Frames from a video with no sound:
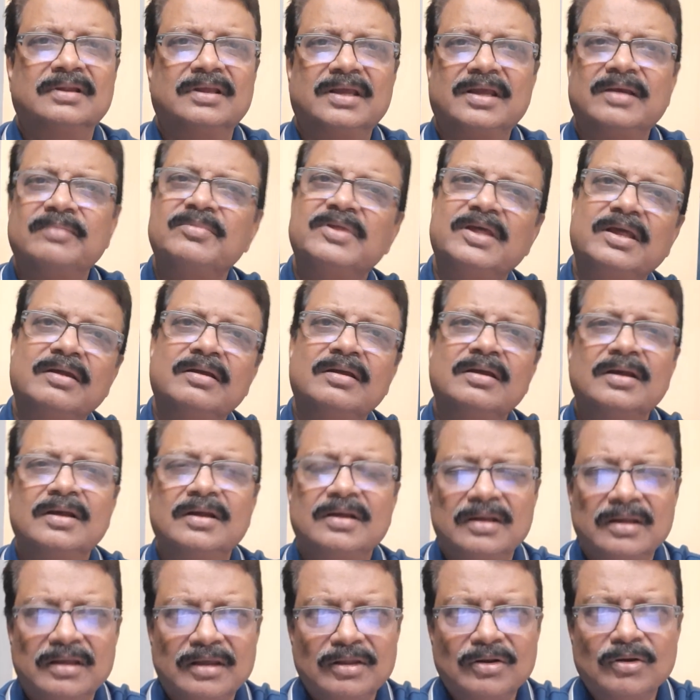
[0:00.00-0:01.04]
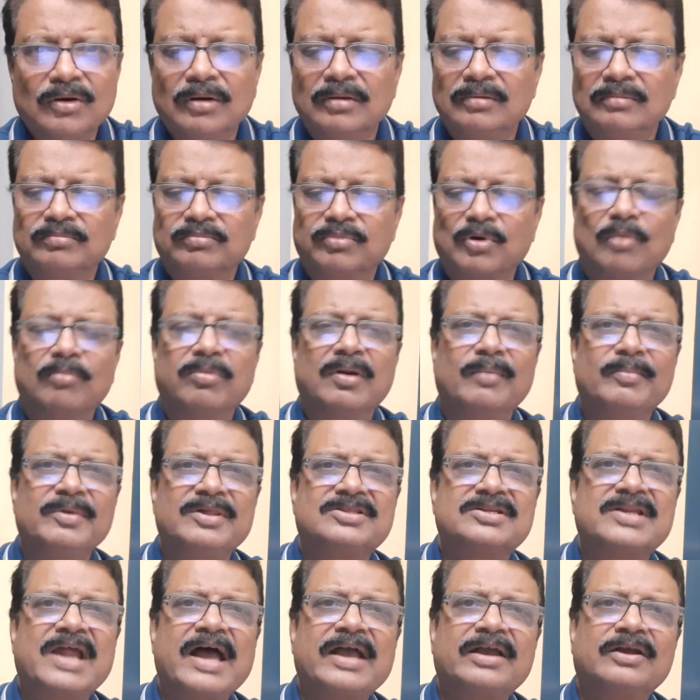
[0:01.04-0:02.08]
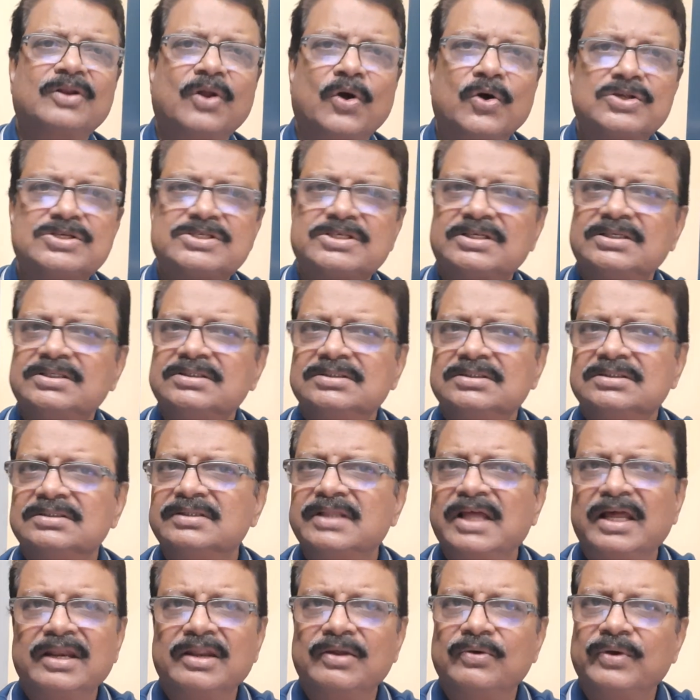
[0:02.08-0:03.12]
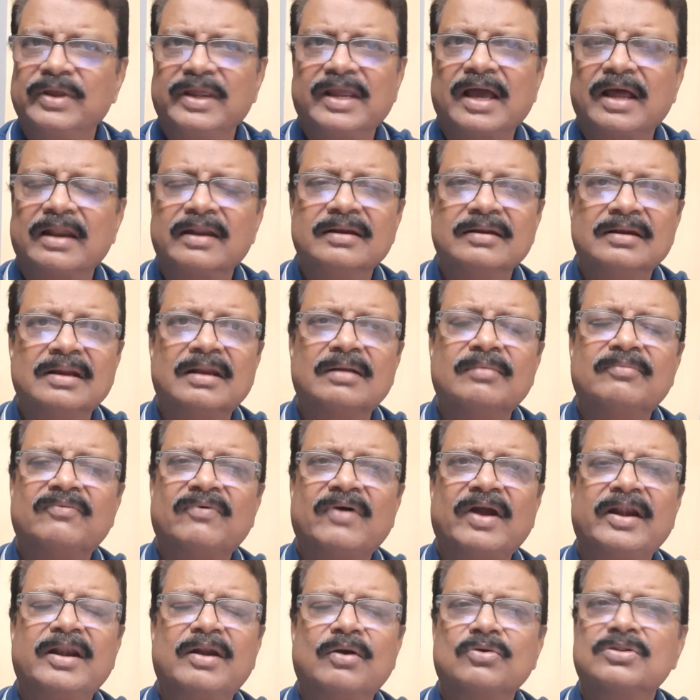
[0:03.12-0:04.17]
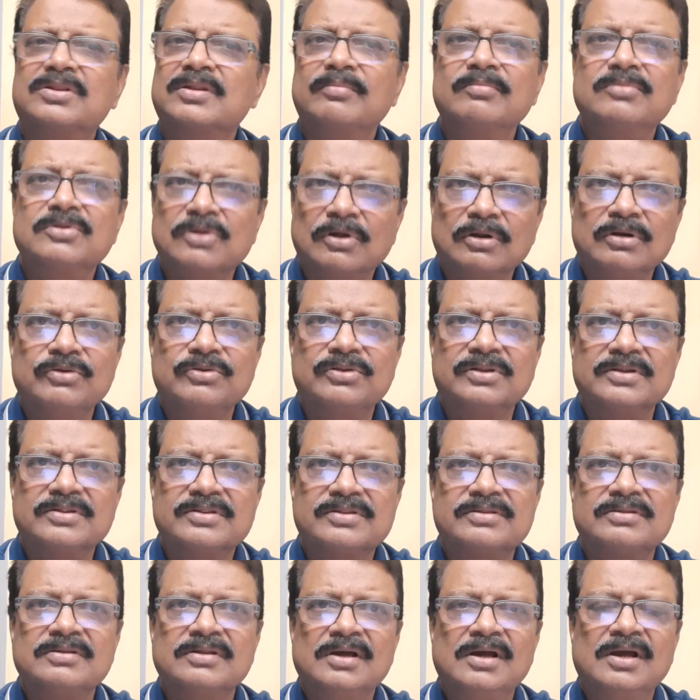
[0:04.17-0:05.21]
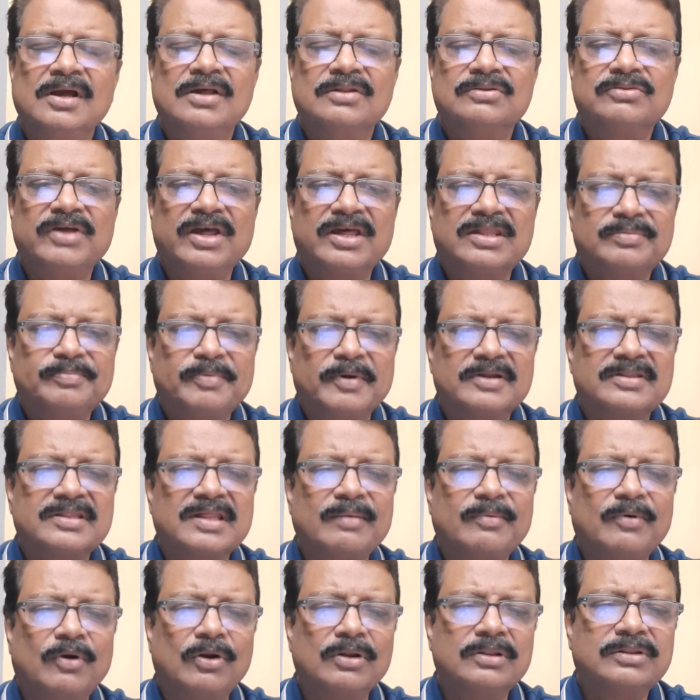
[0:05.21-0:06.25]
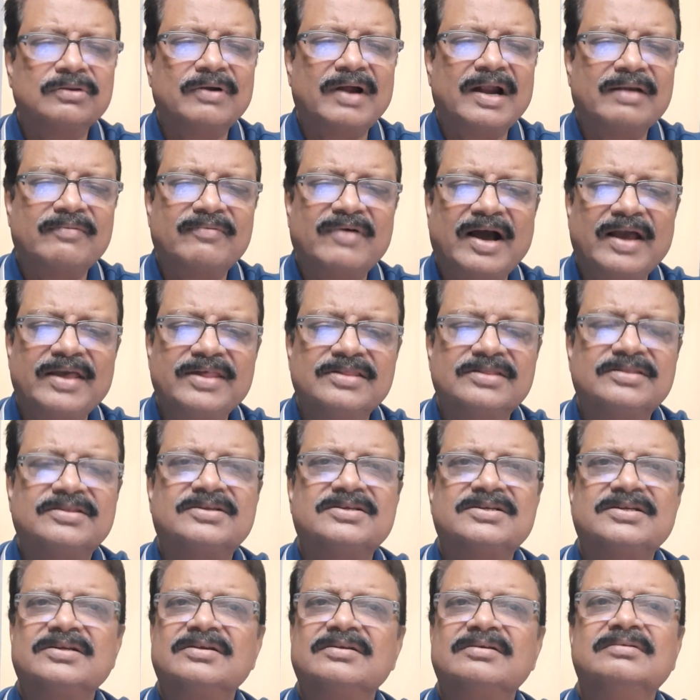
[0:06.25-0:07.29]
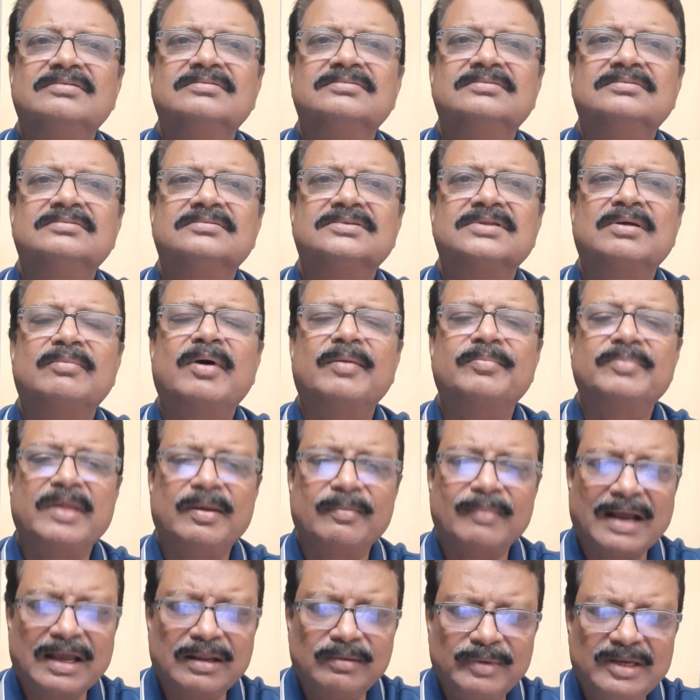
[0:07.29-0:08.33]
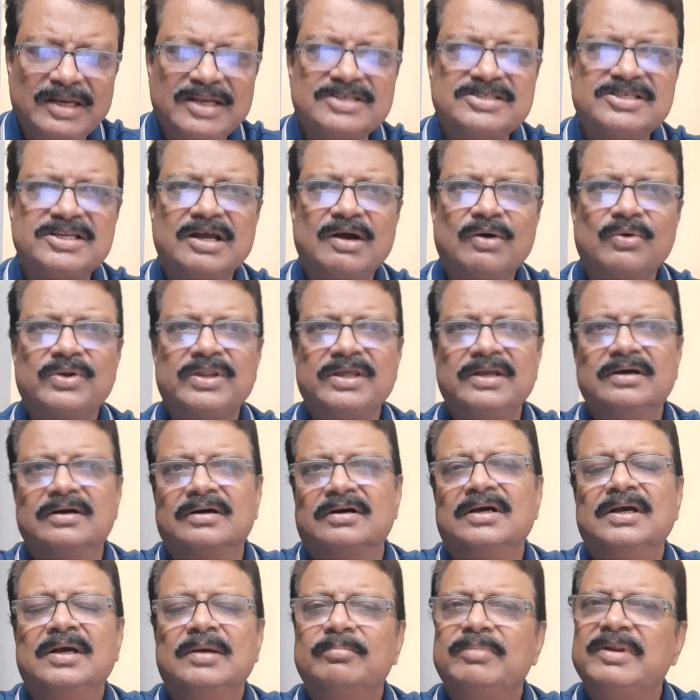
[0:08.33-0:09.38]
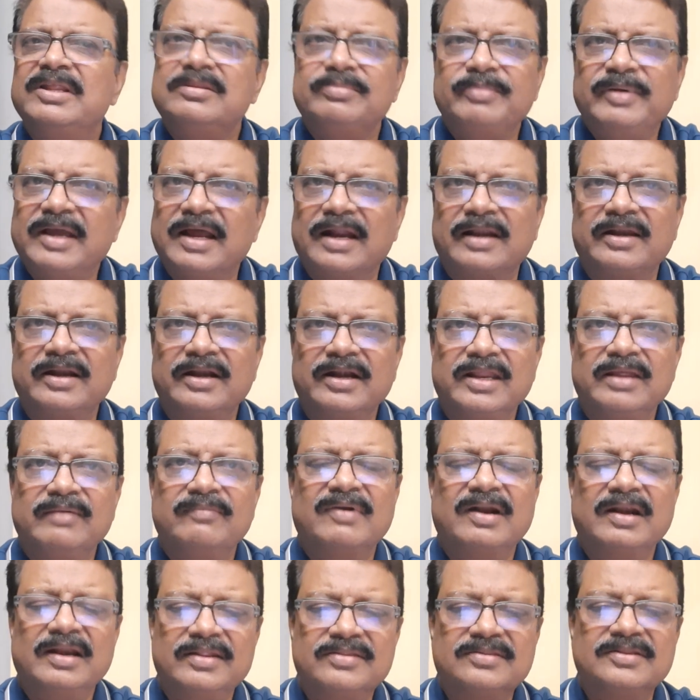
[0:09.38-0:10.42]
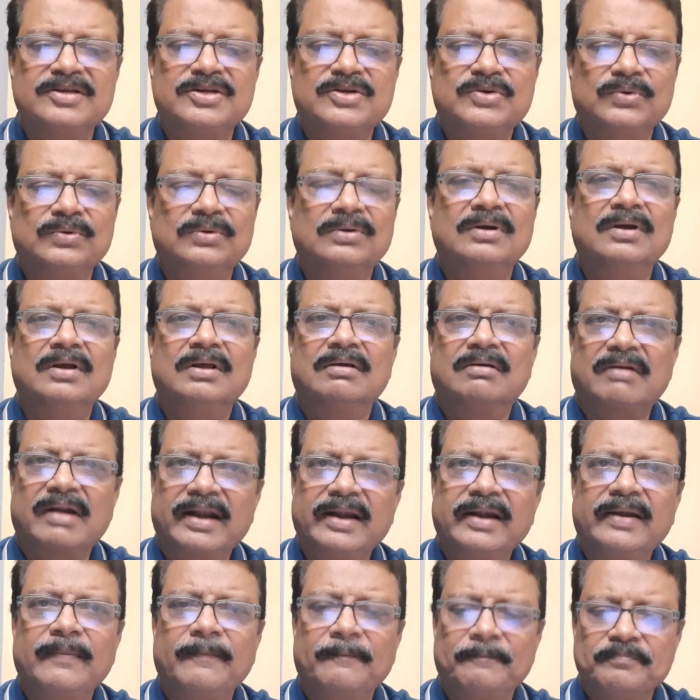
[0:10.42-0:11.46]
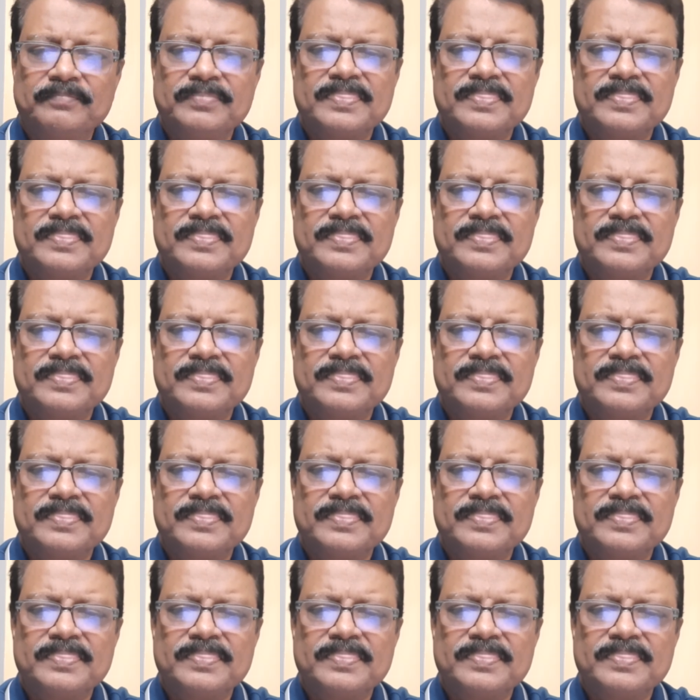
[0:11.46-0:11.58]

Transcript: If the, problem is diagnosed, then we can find out some solutions. So experts have also advised, some of them I will be listing out here, please be attentive and listen to, right.